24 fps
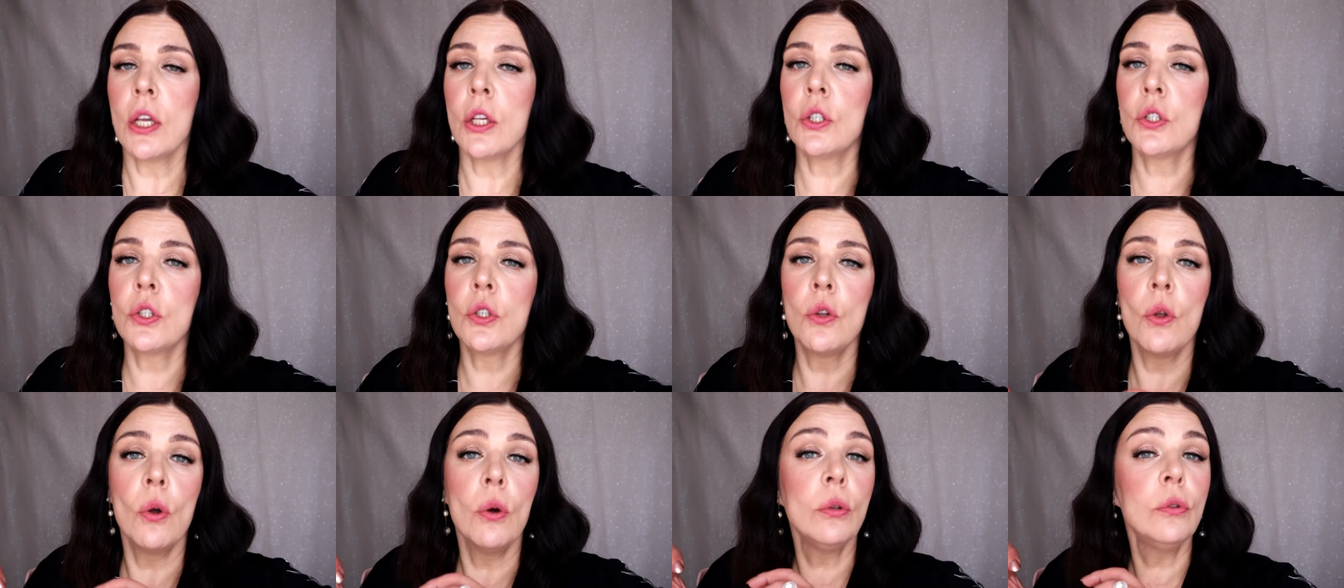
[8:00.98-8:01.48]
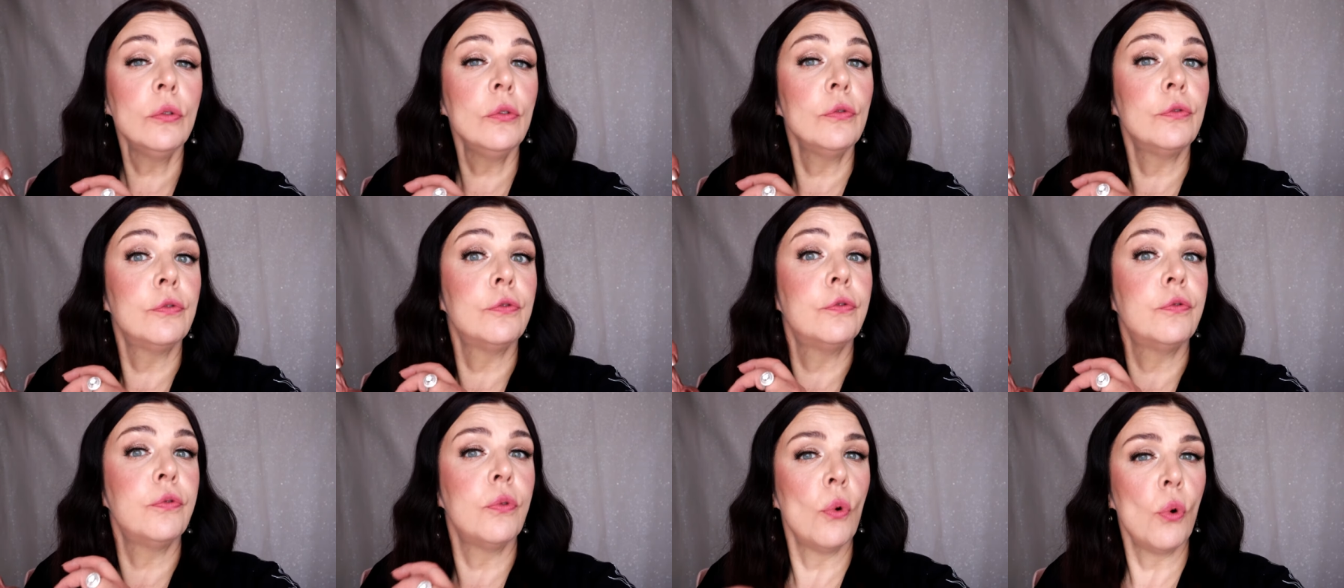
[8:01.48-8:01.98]
it's not
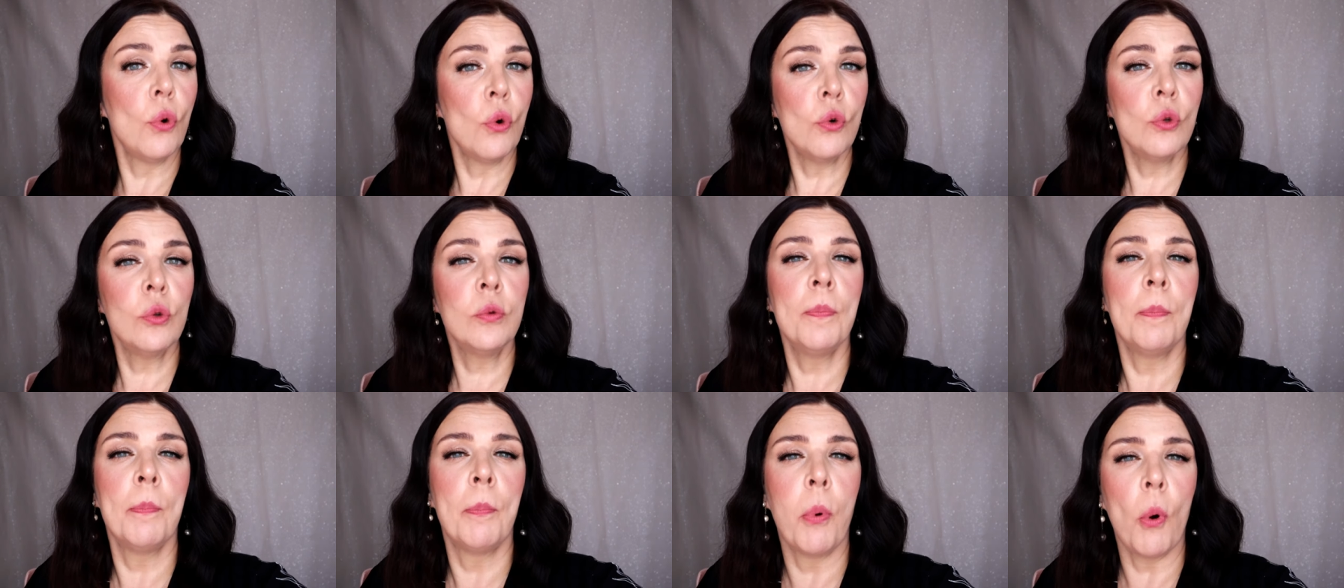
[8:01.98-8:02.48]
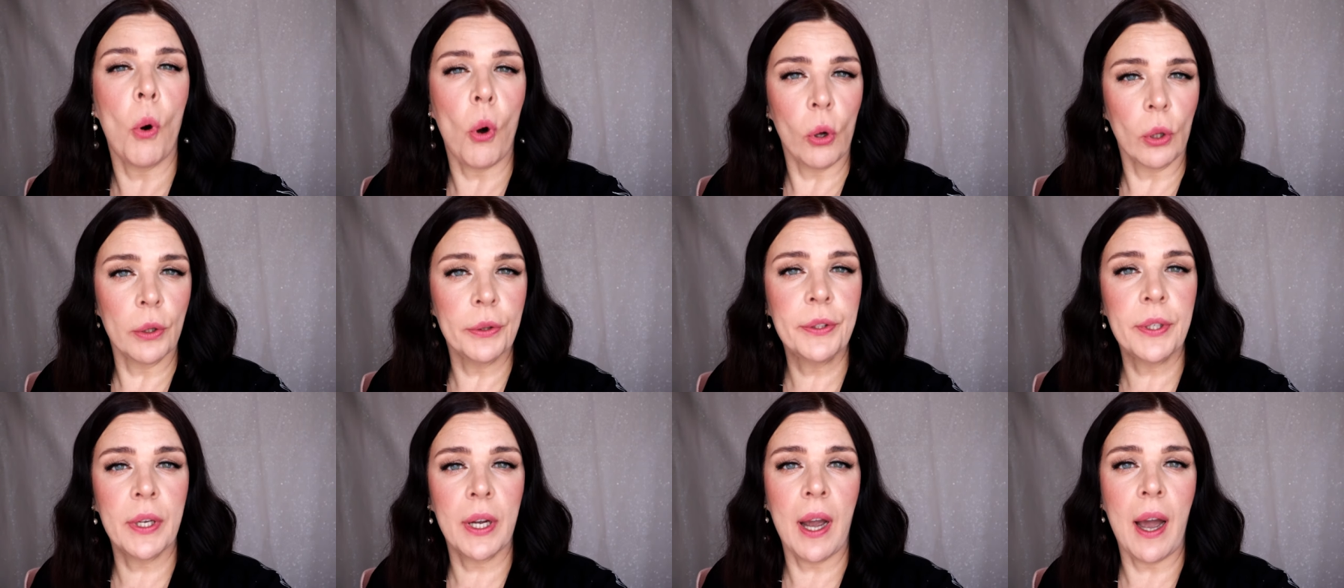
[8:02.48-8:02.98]
full
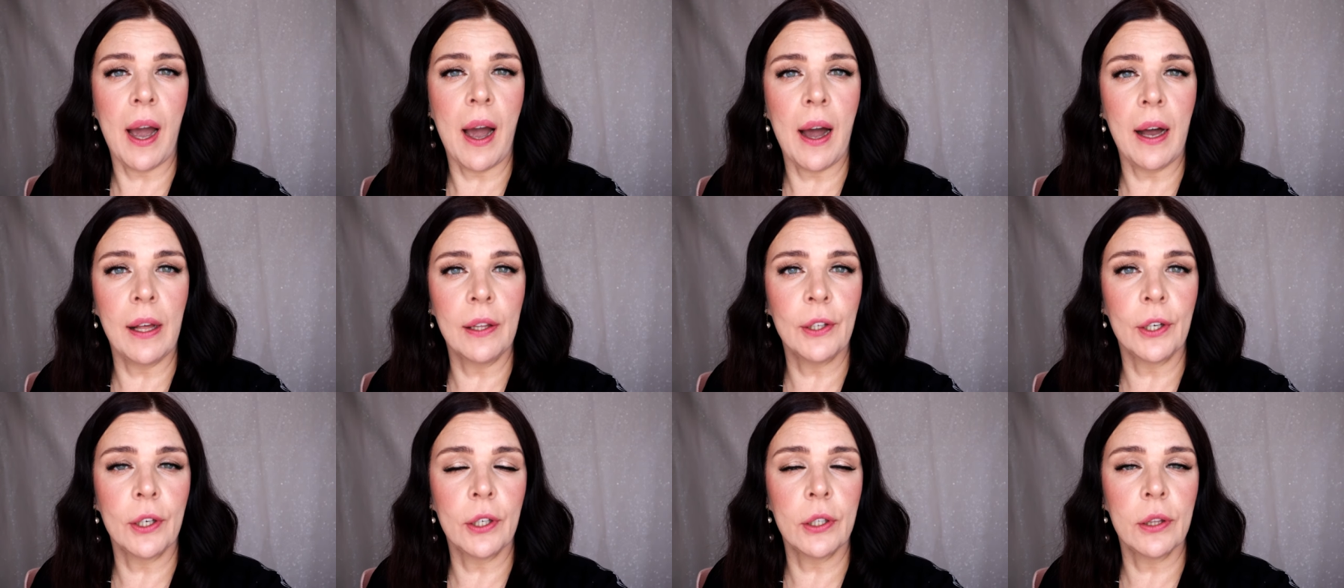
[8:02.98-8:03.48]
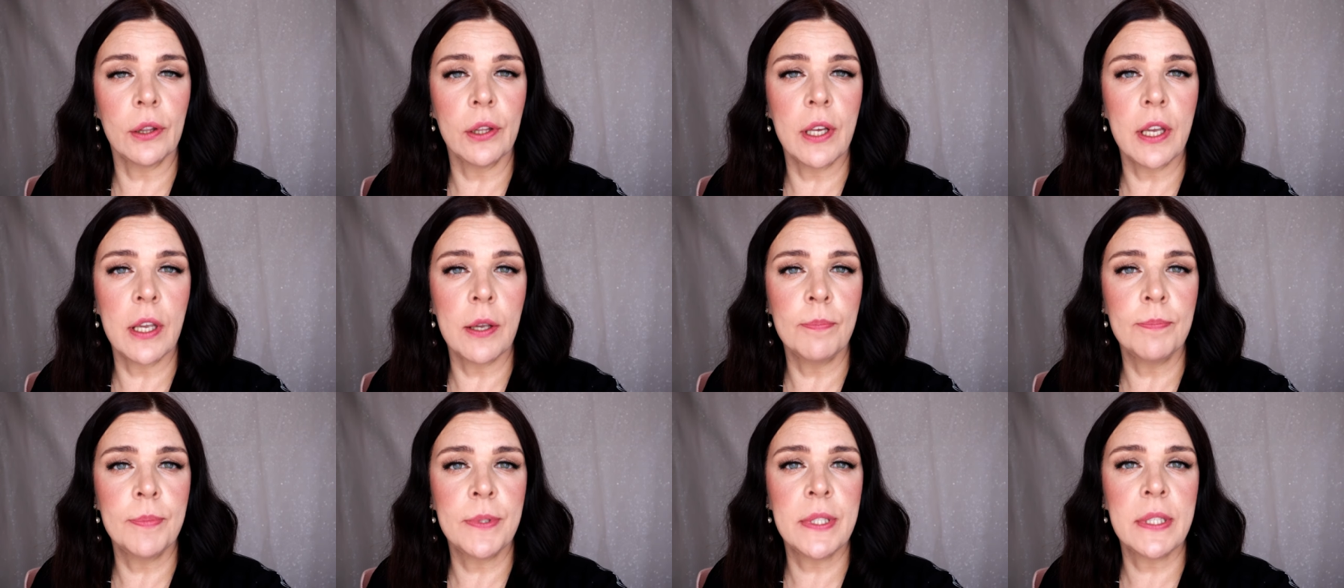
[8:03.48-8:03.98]
bold color
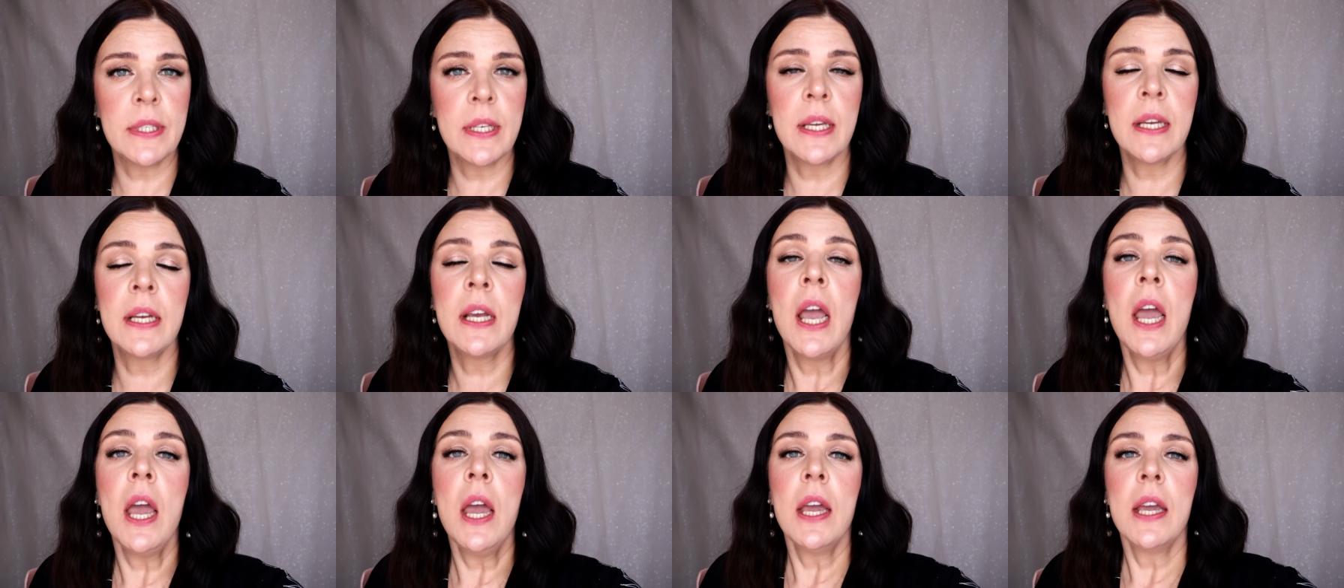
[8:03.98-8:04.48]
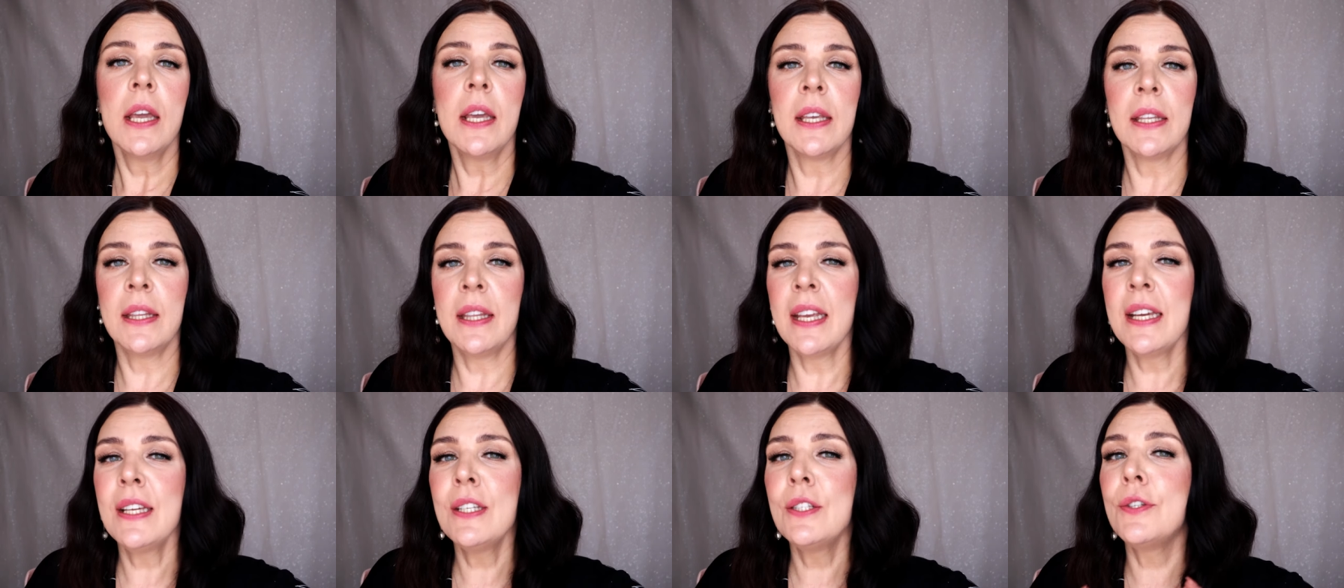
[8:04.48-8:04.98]
lipstick,
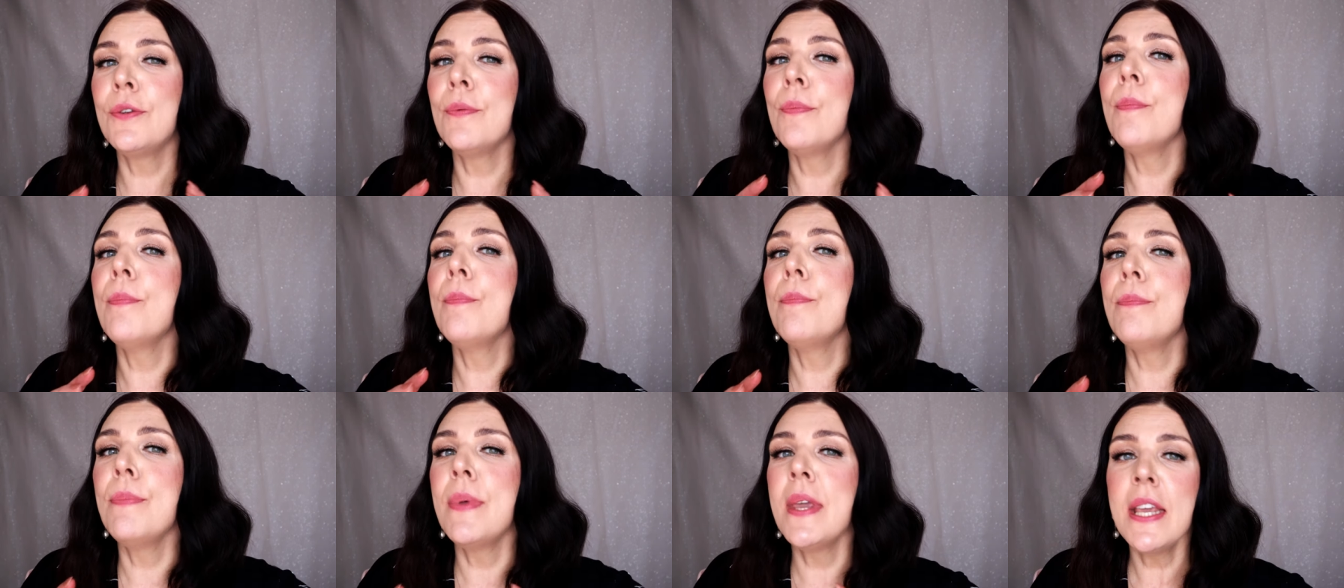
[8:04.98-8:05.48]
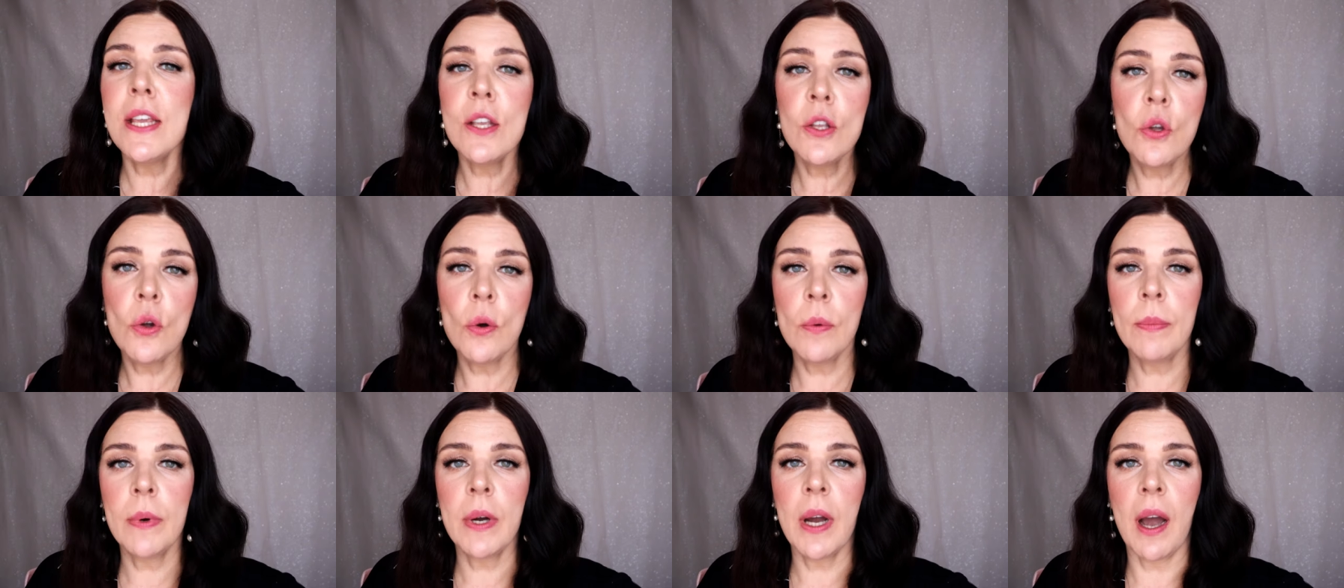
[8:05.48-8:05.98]
it is
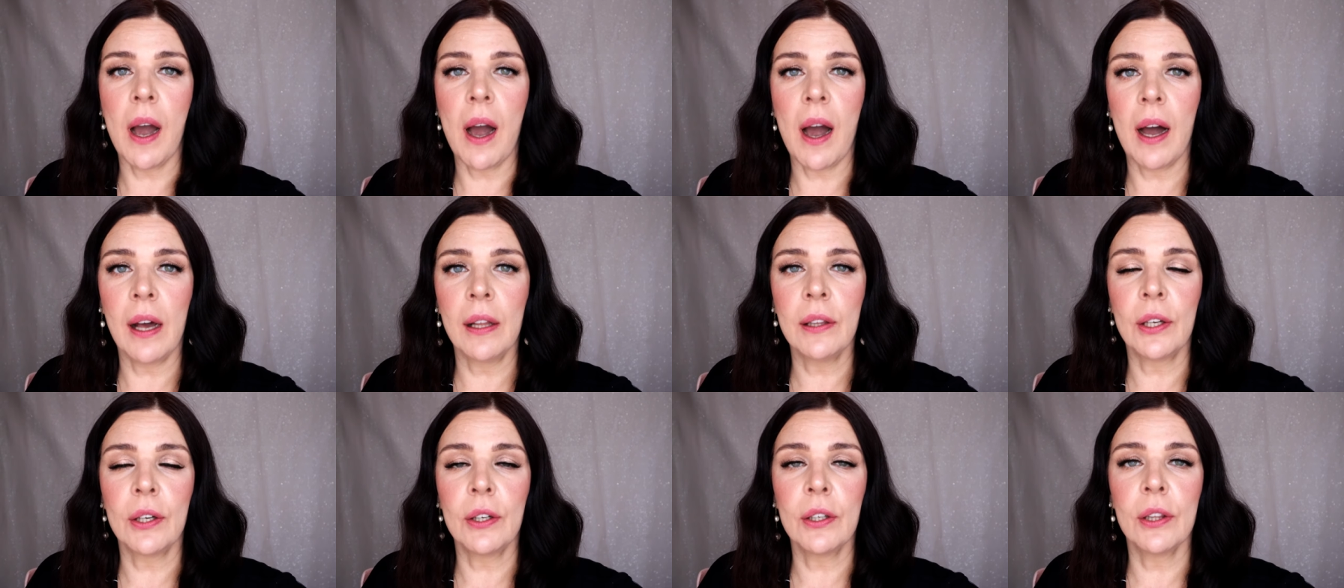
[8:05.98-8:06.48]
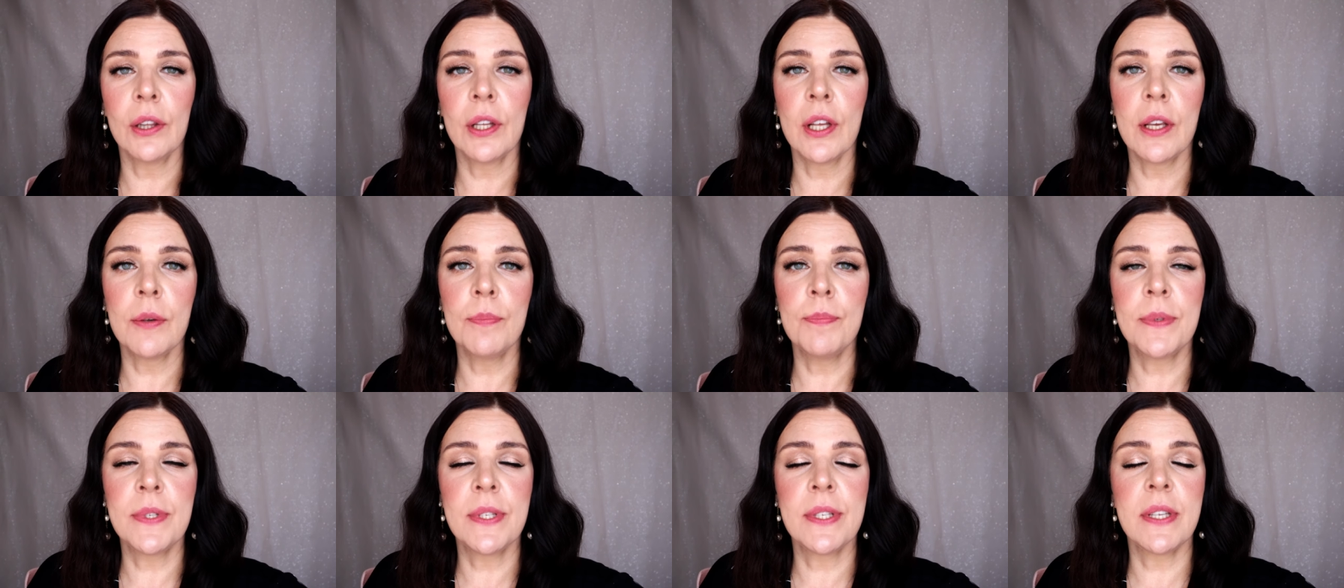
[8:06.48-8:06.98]
medium color
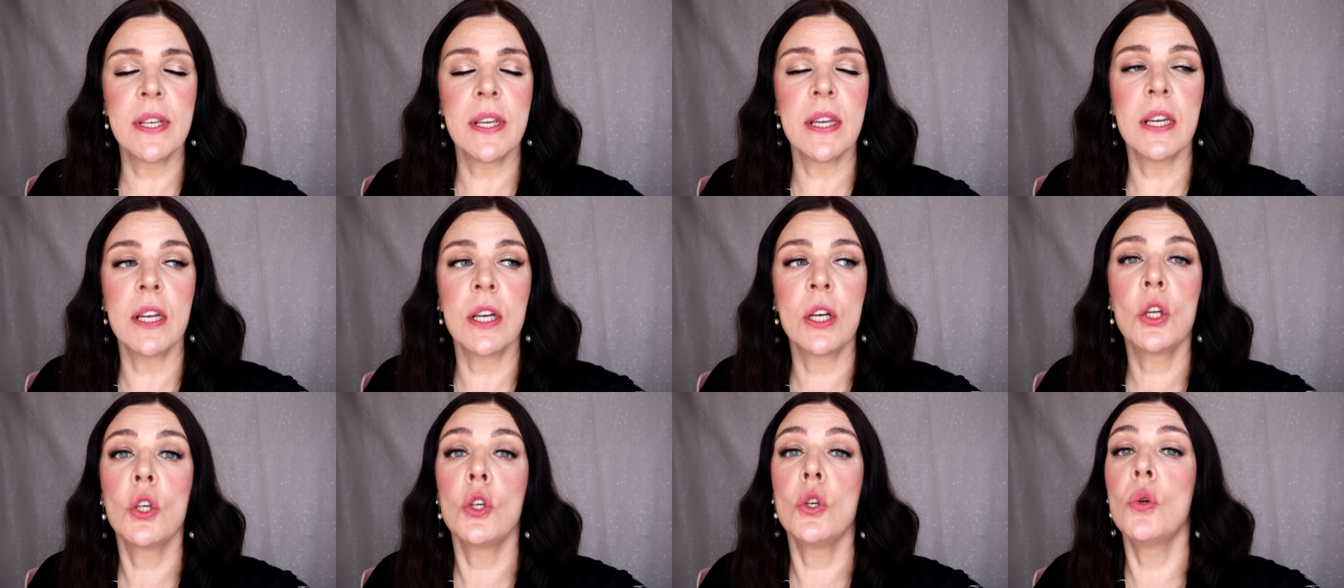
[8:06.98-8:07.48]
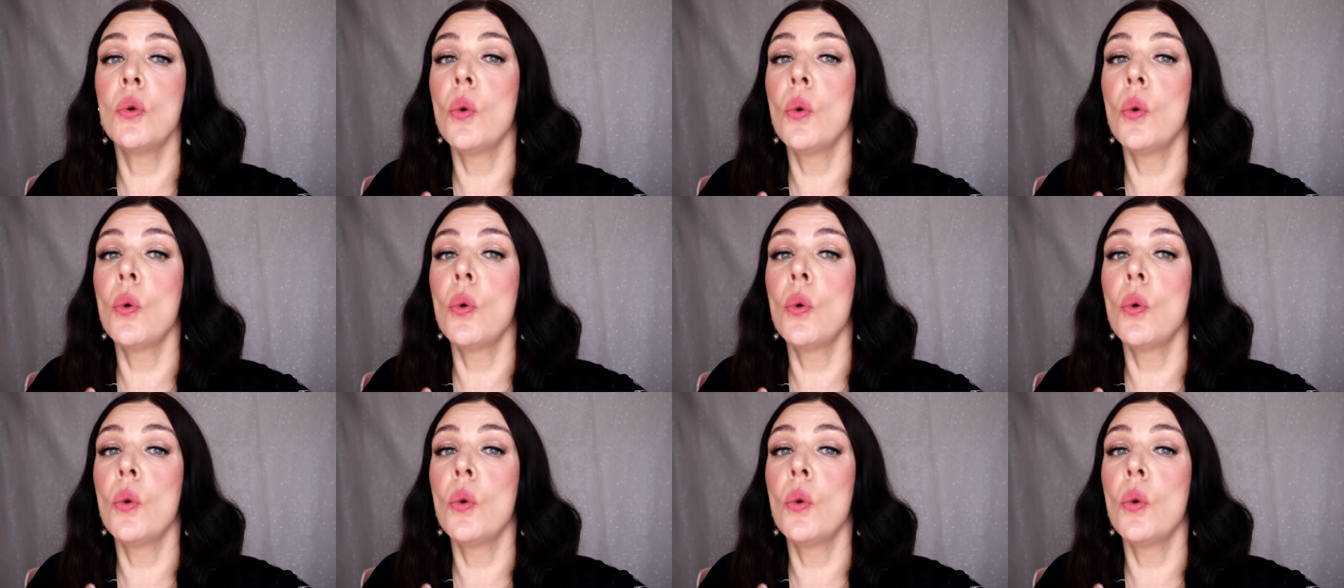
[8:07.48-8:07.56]
lipstick.